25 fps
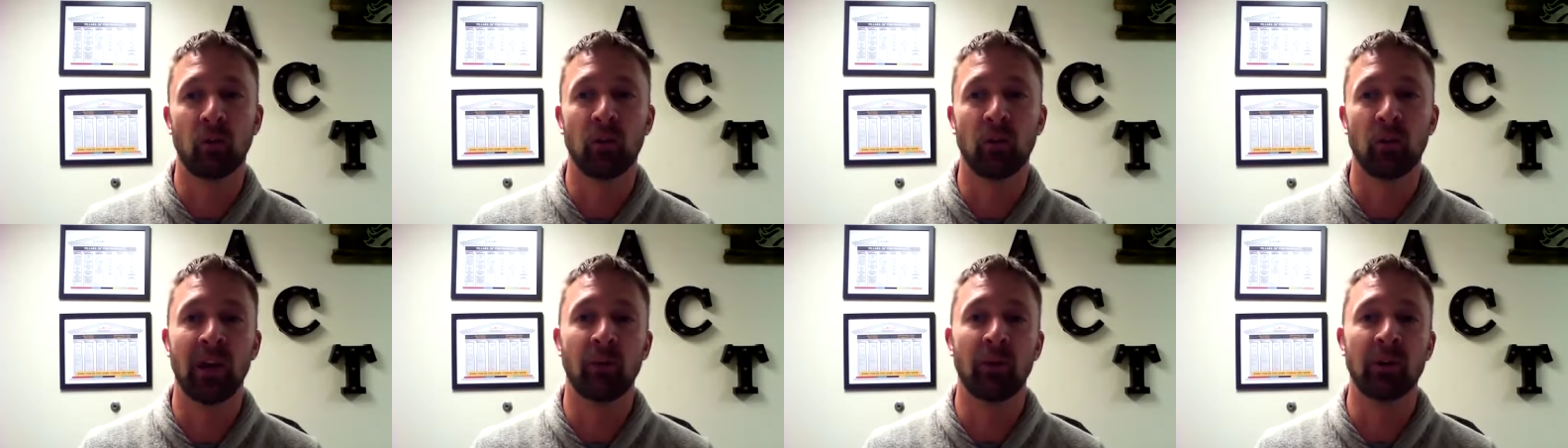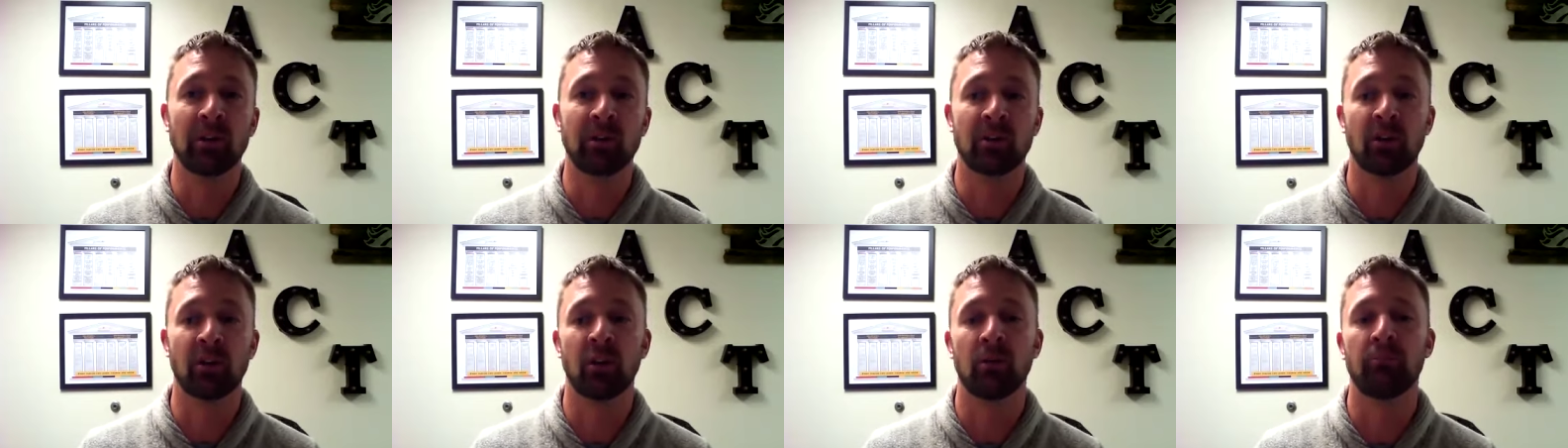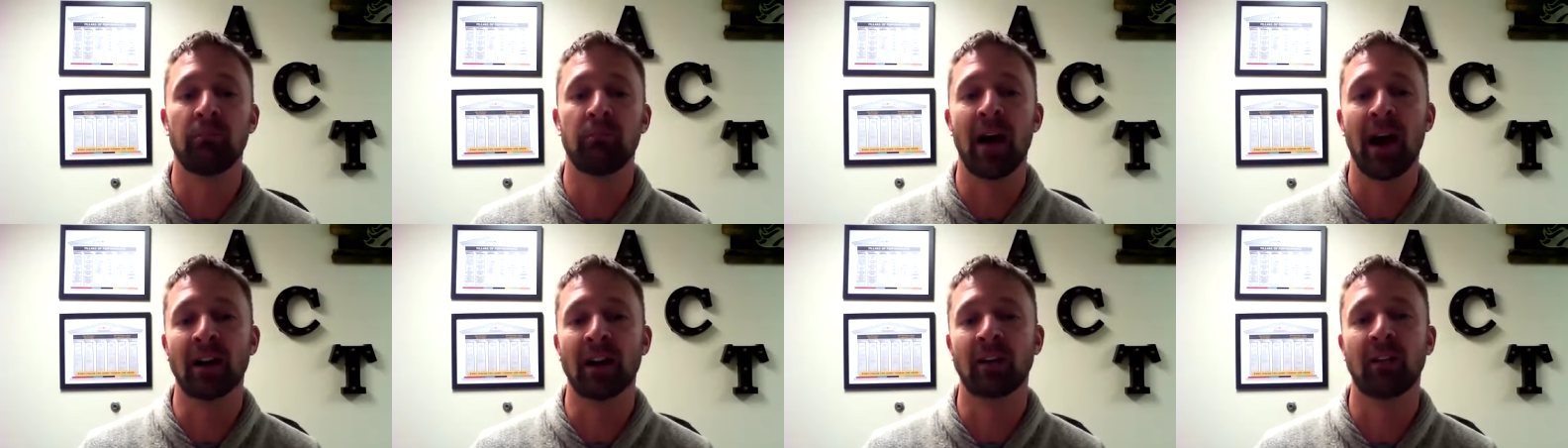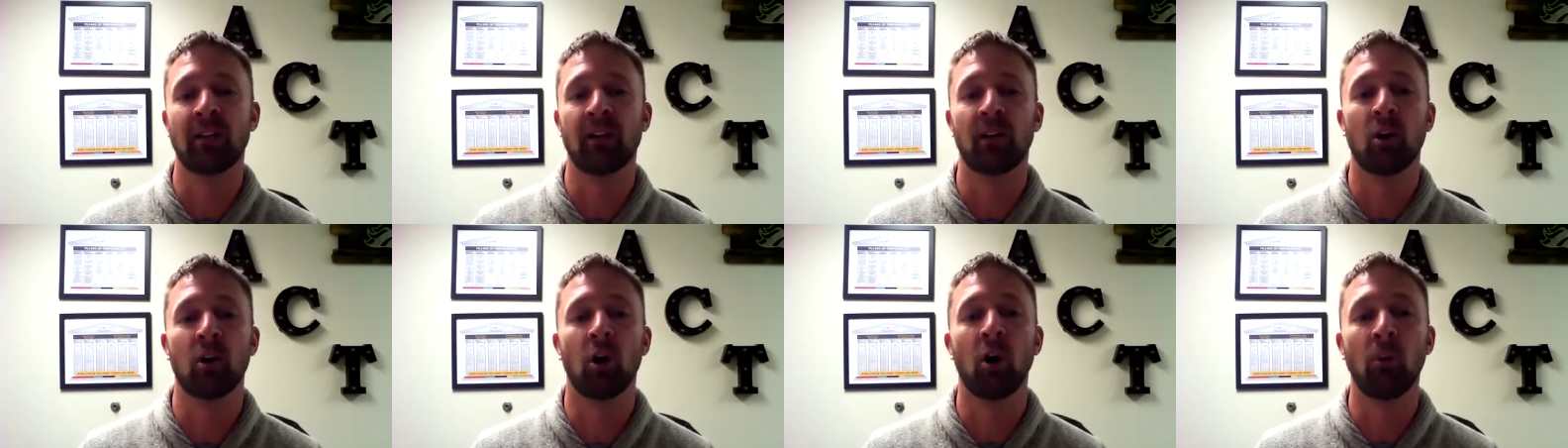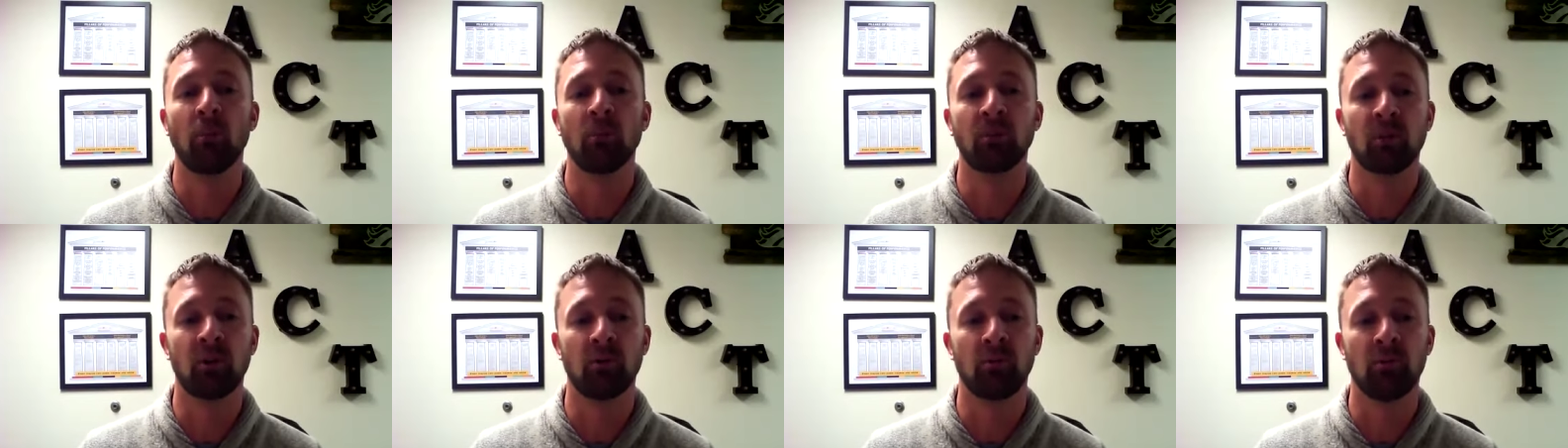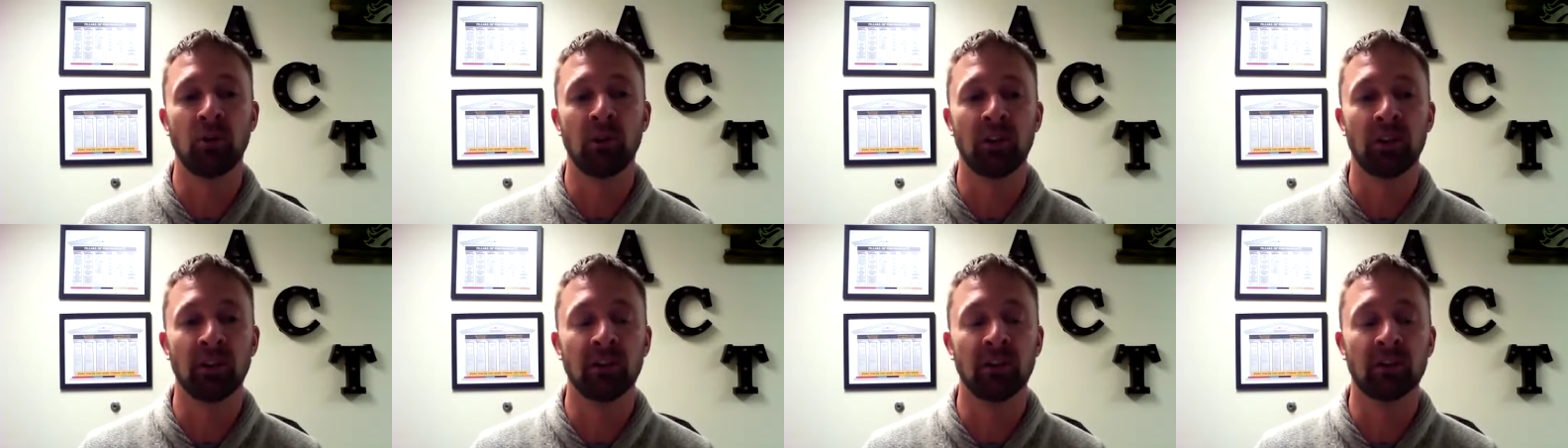when they return back to their home
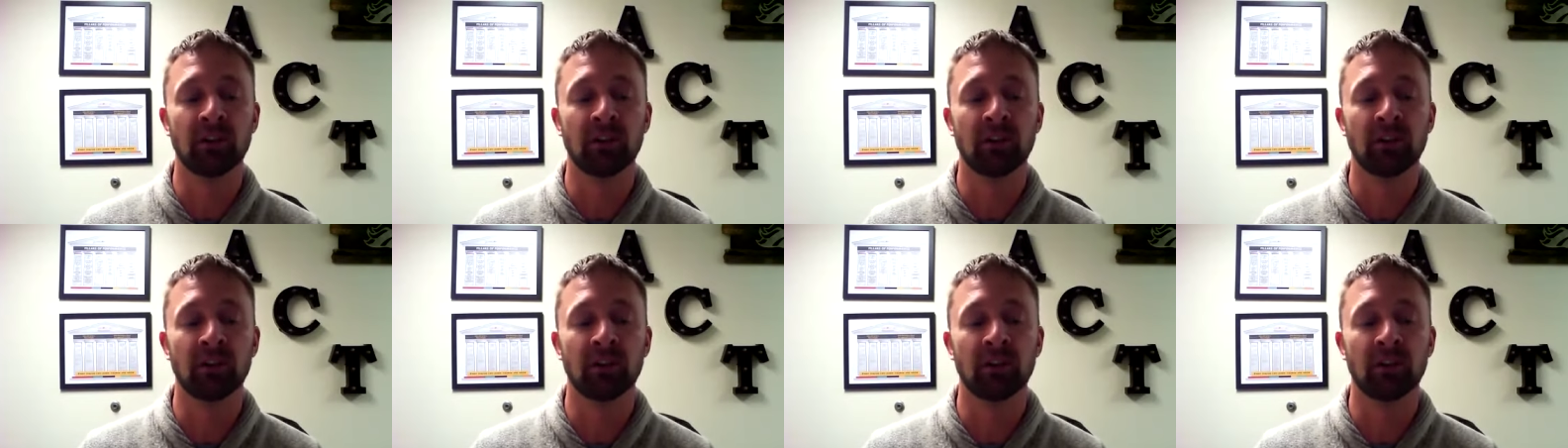community.